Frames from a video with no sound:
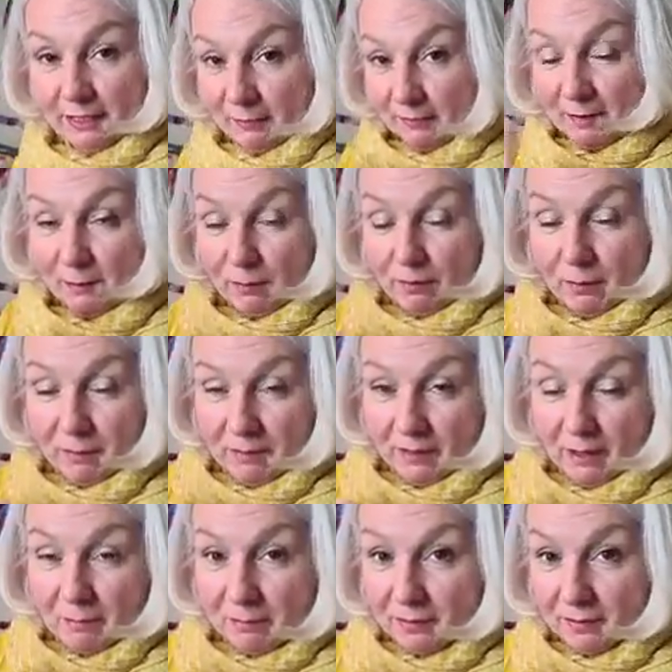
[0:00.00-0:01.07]
Give us a little thumbs
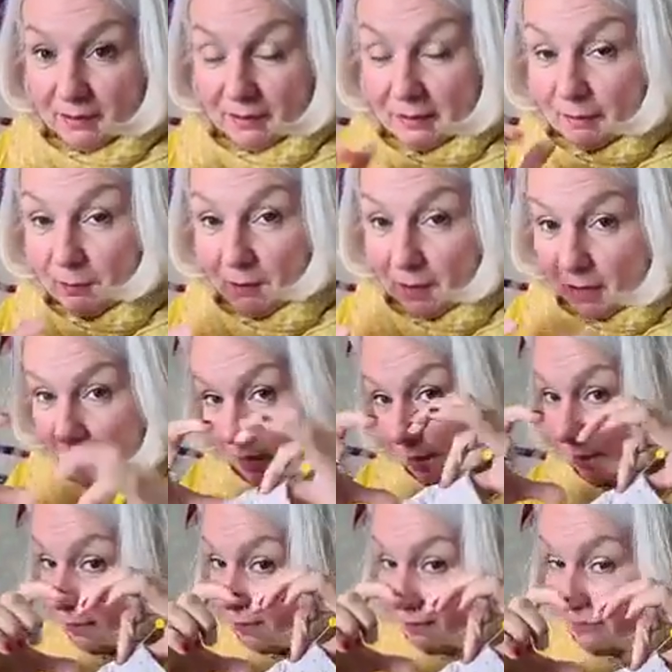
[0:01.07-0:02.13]
up, a little
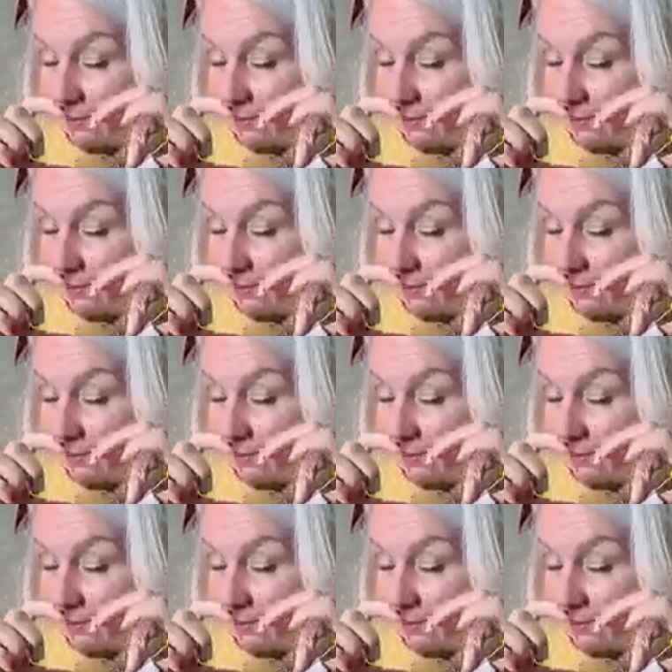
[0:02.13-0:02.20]
heart,